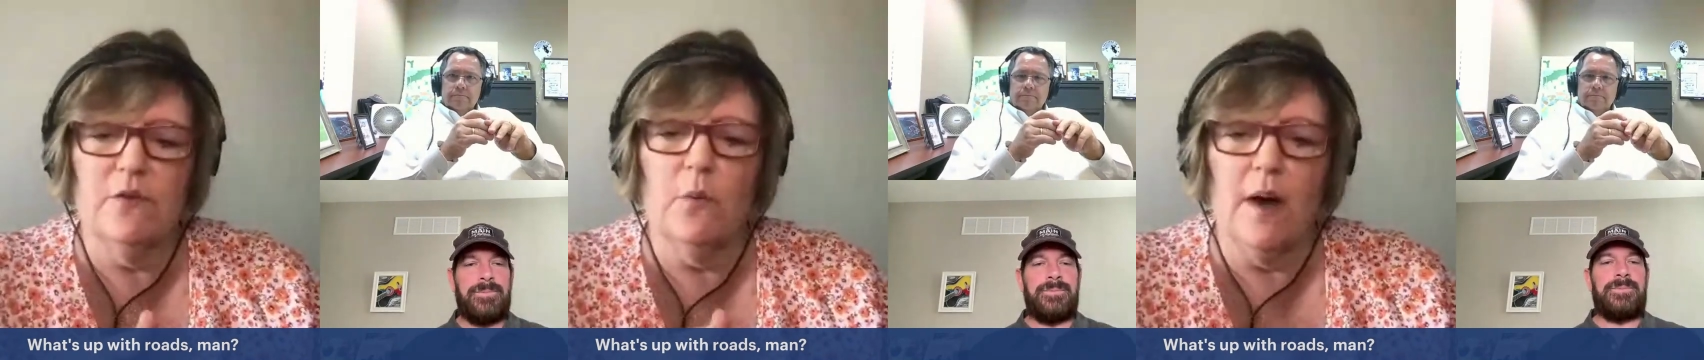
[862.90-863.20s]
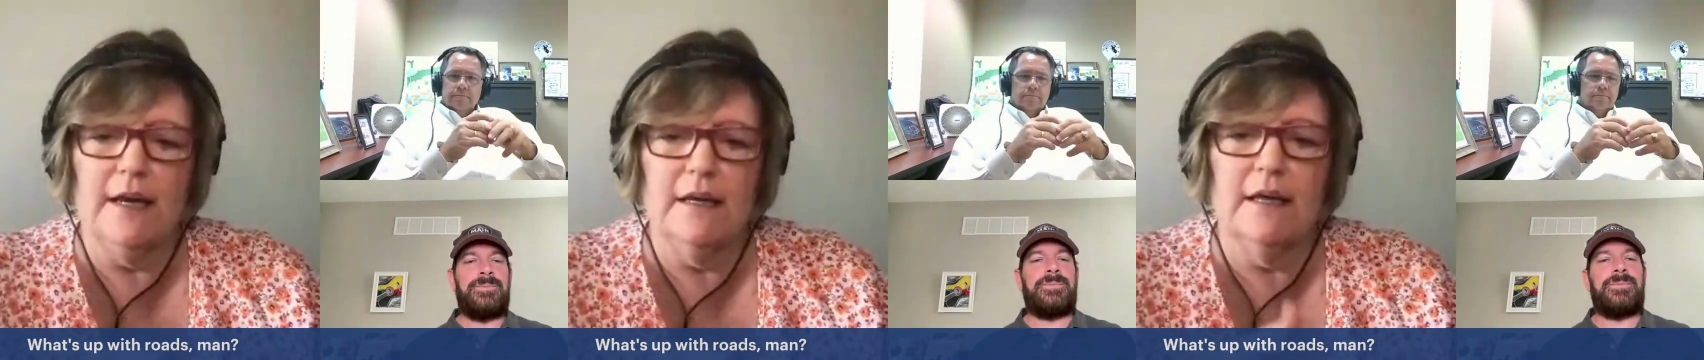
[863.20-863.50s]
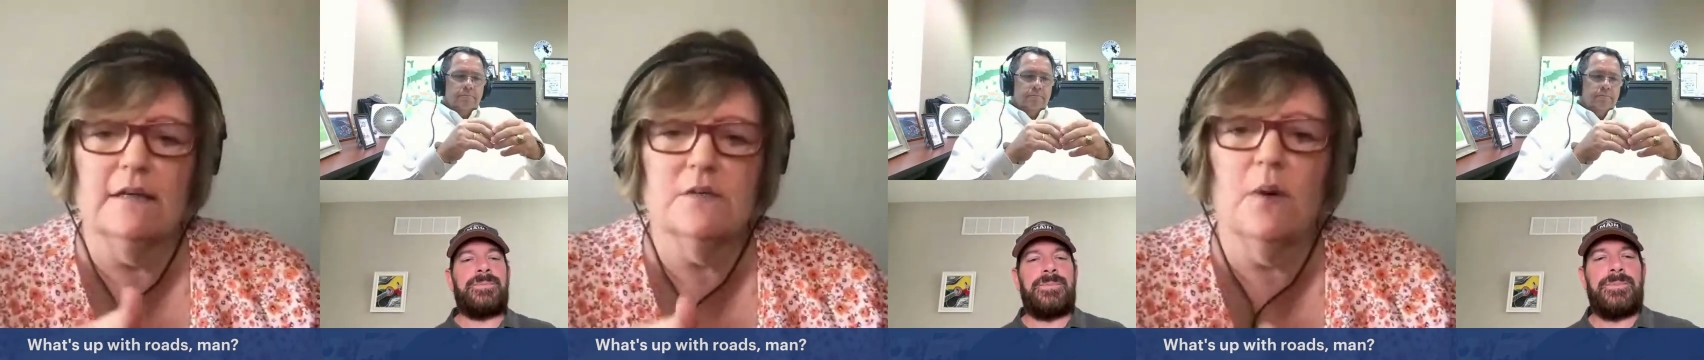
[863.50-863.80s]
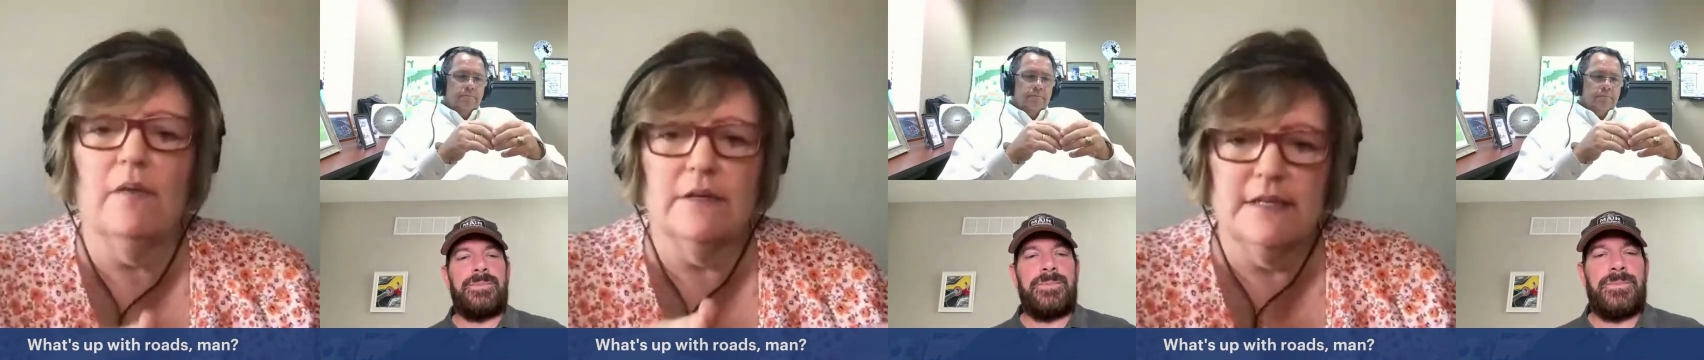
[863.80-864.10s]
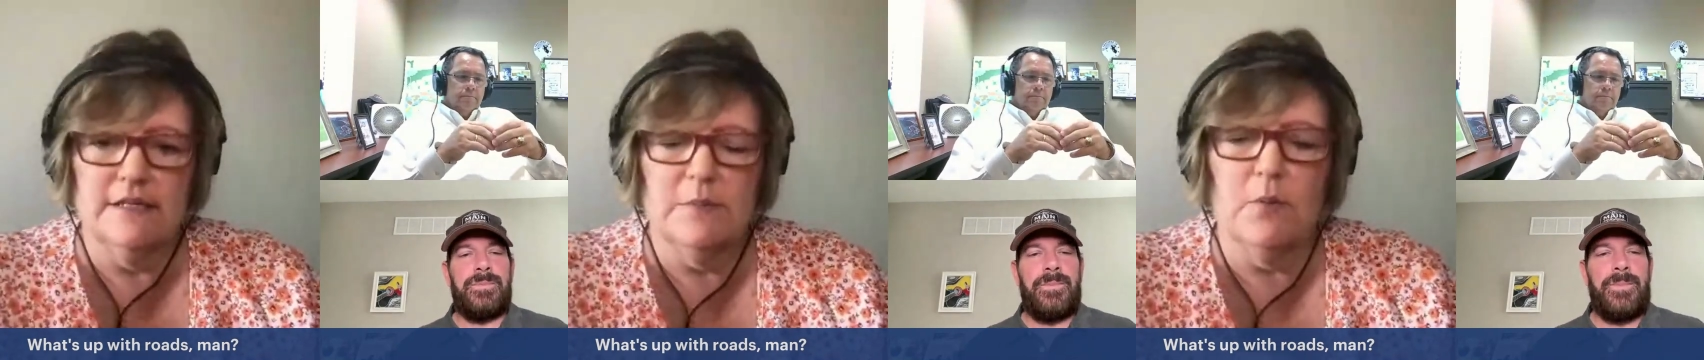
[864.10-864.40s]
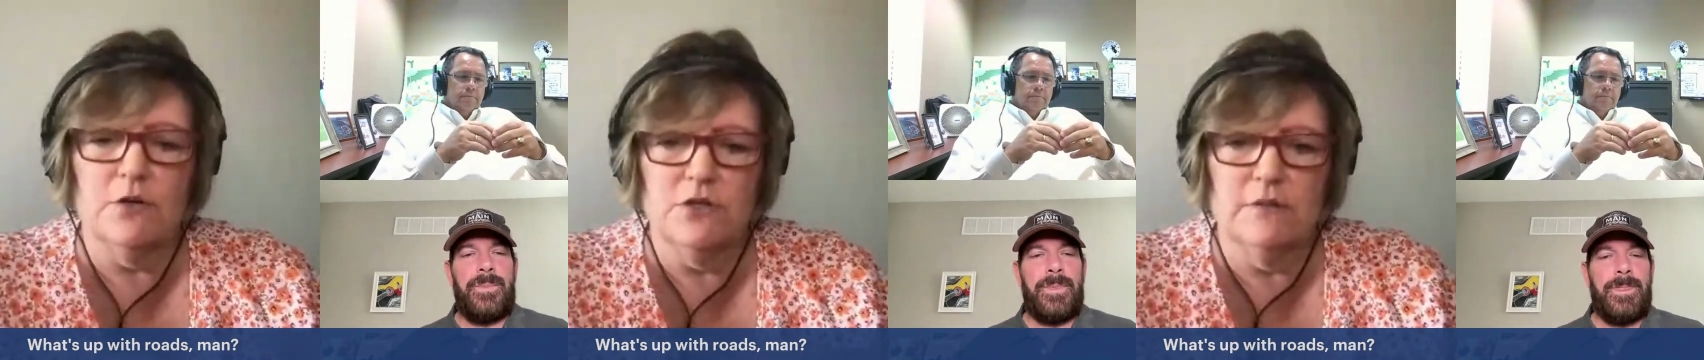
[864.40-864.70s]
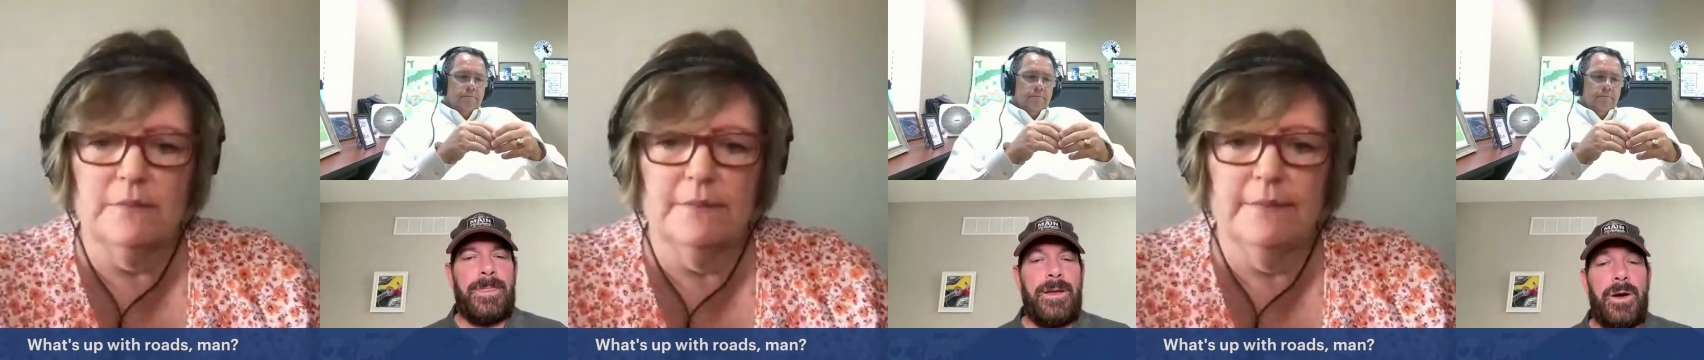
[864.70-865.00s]
Speaker 1: for the widening as well as his
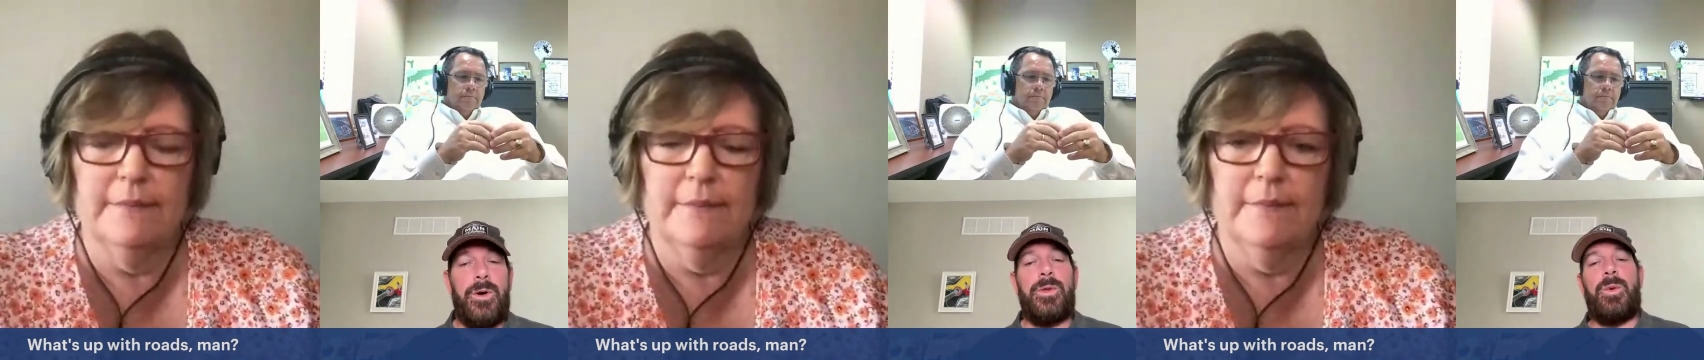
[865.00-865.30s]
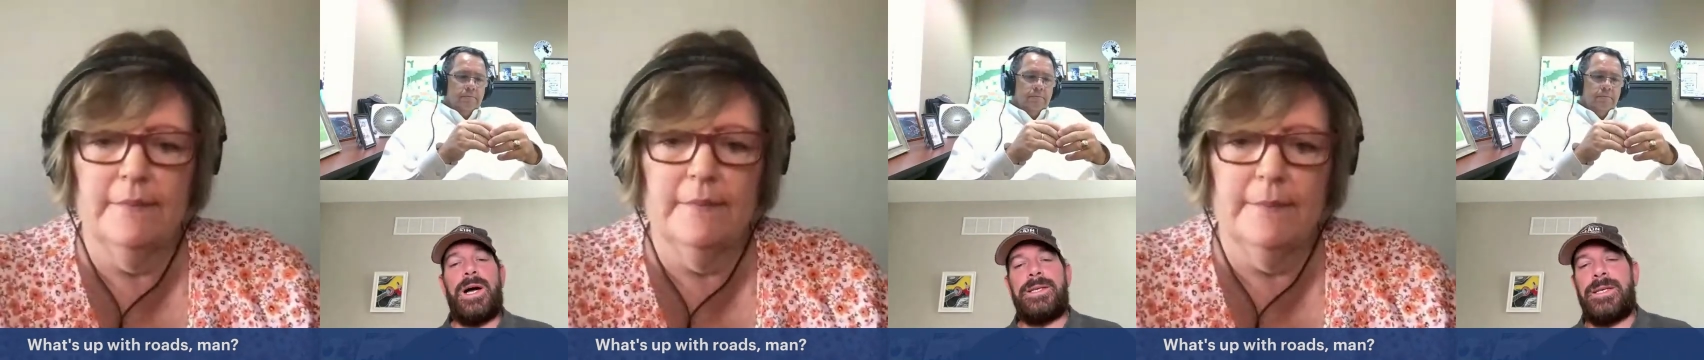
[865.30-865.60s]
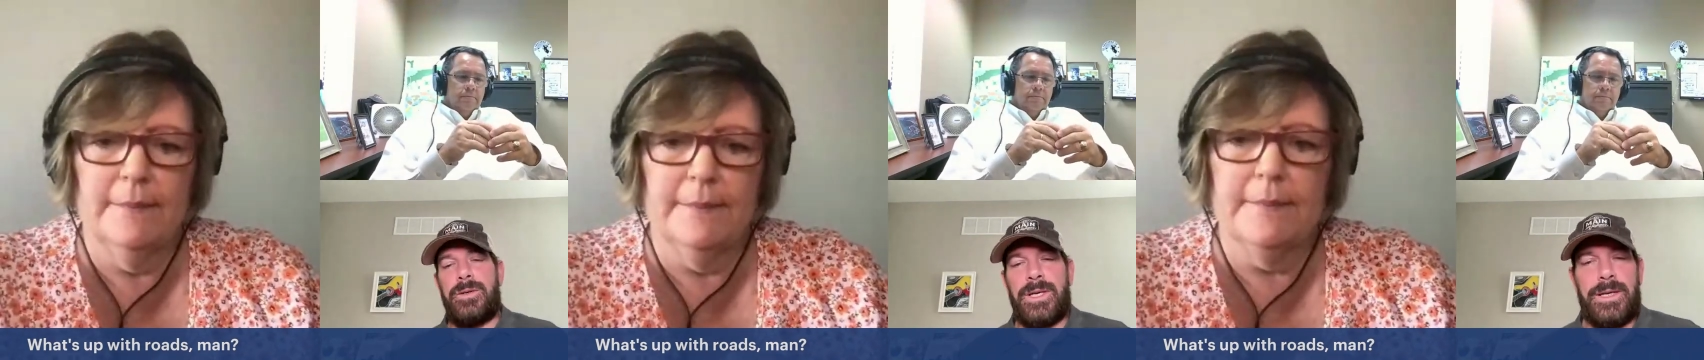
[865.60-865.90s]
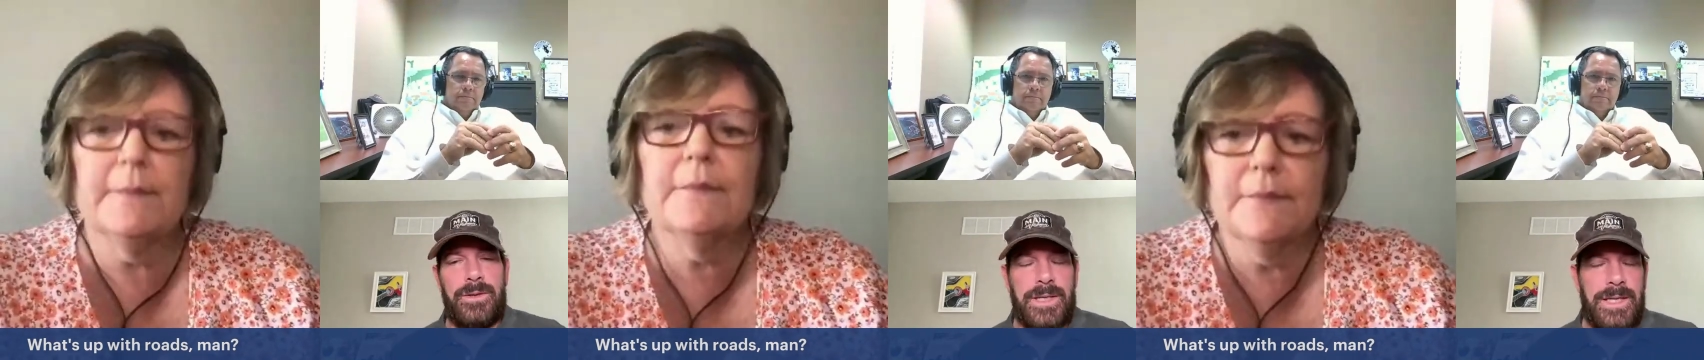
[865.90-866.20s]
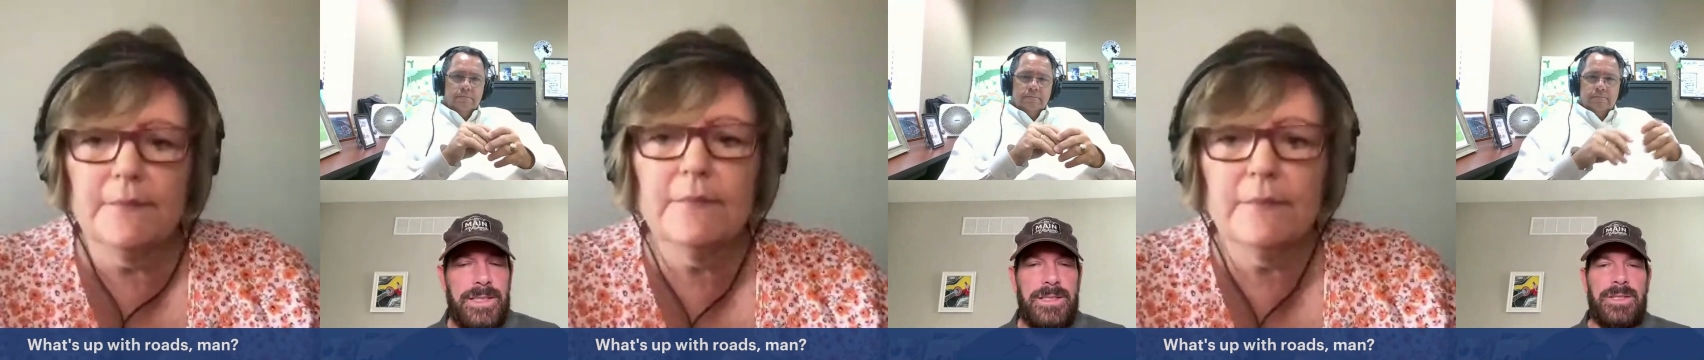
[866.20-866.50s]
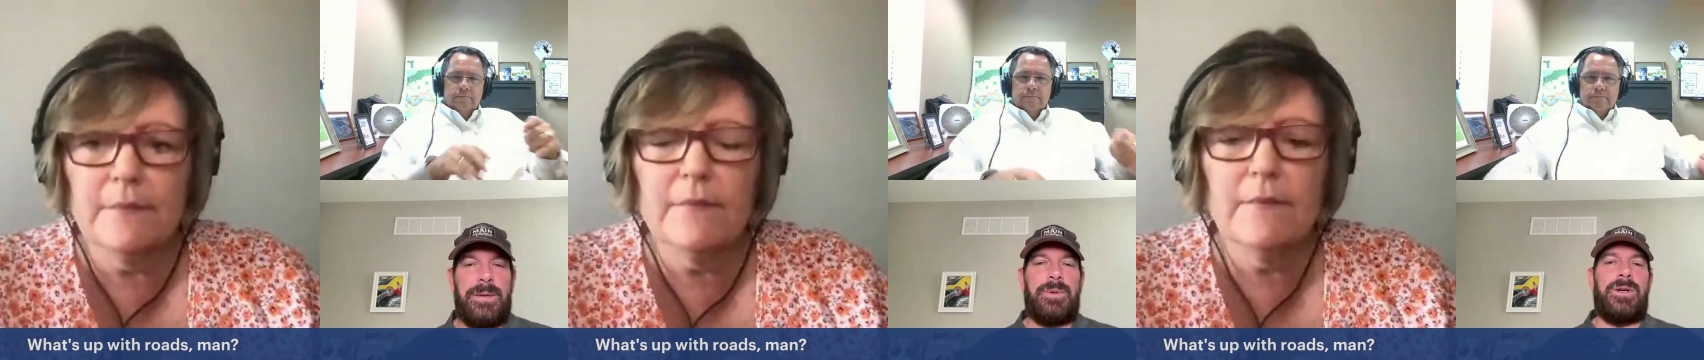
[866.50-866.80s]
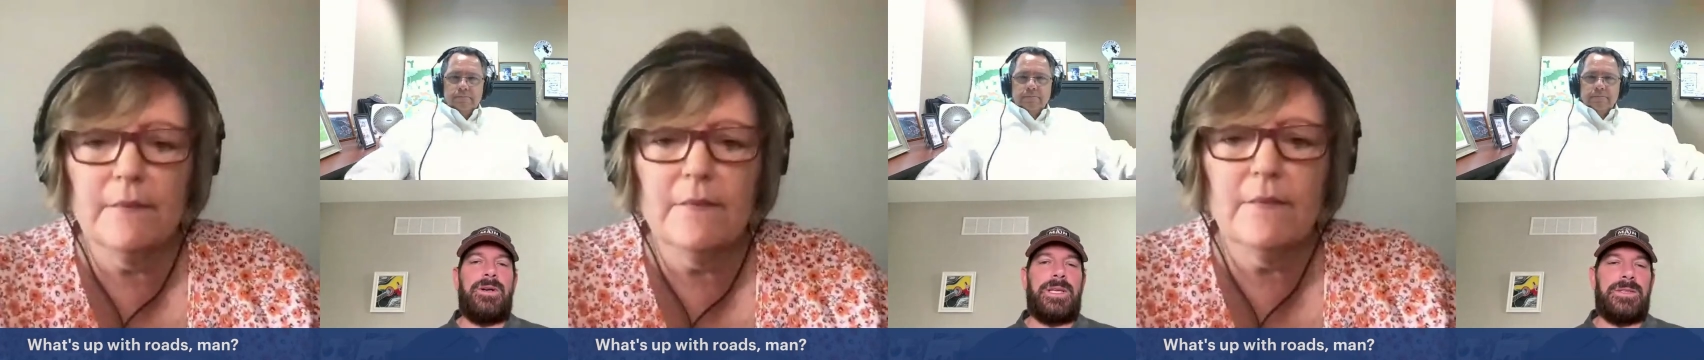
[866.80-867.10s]
portion.
Speaker 2: Oh, the widening. Okay, okay. I didn't hear that
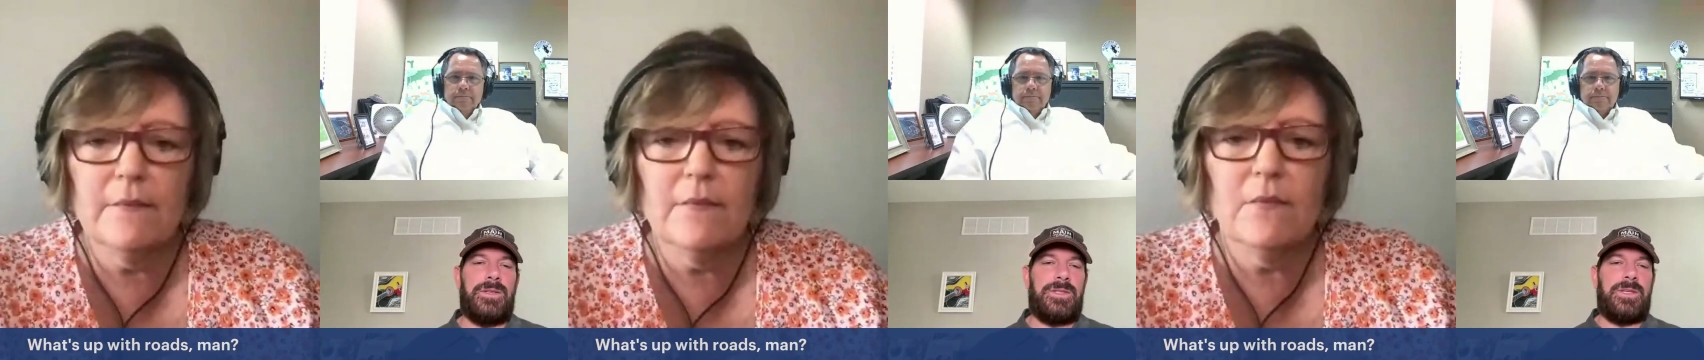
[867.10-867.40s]
part. Okay, so